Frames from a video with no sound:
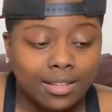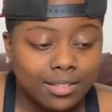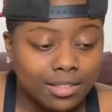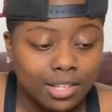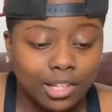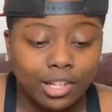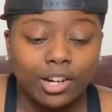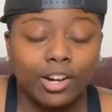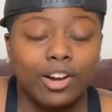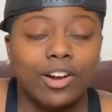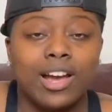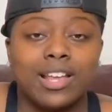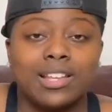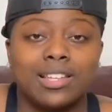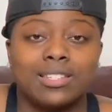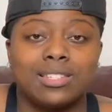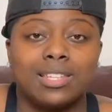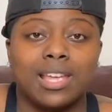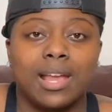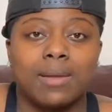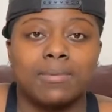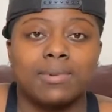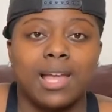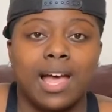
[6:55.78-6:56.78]
the girl at the
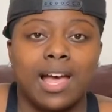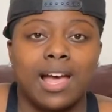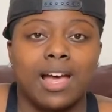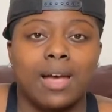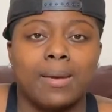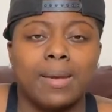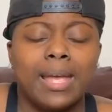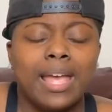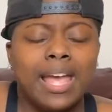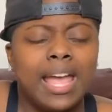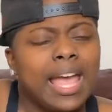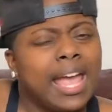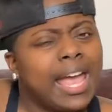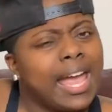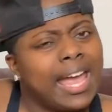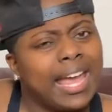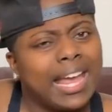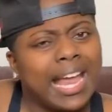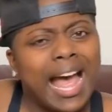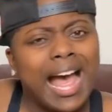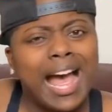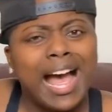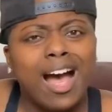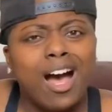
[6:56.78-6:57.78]
same time.
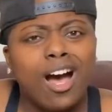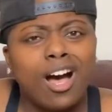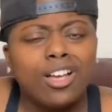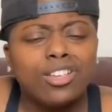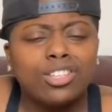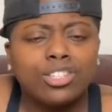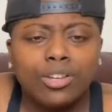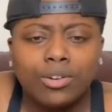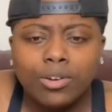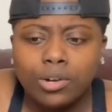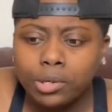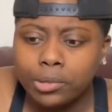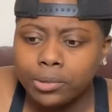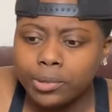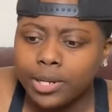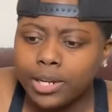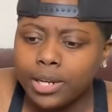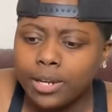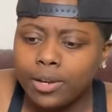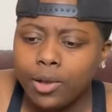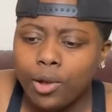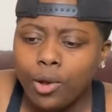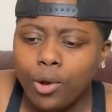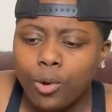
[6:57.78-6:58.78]
And I also
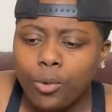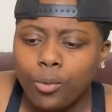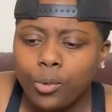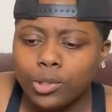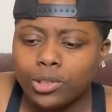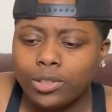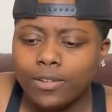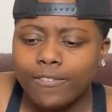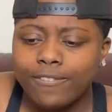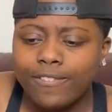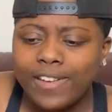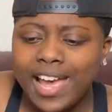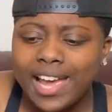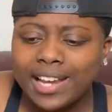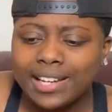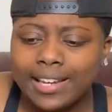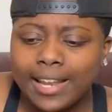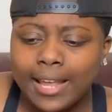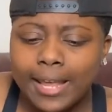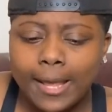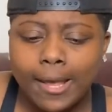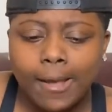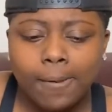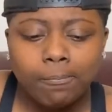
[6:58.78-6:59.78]
agree with the fact
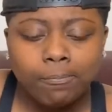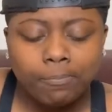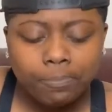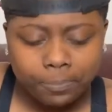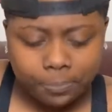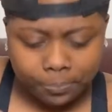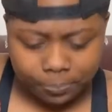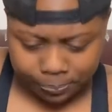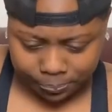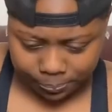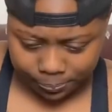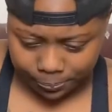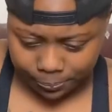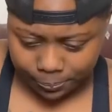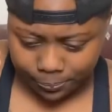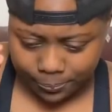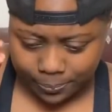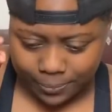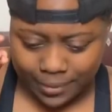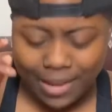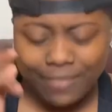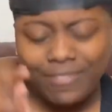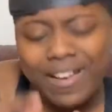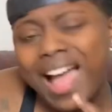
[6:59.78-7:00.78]
that
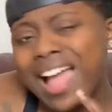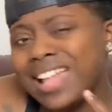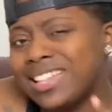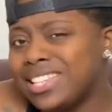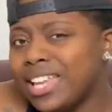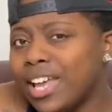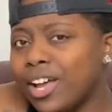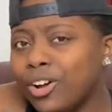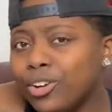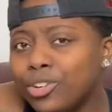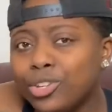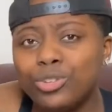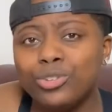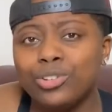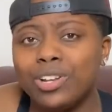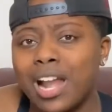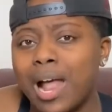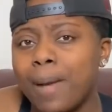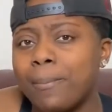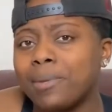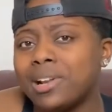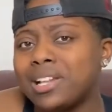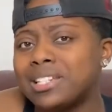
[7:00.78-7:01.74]
if I tell you that I'm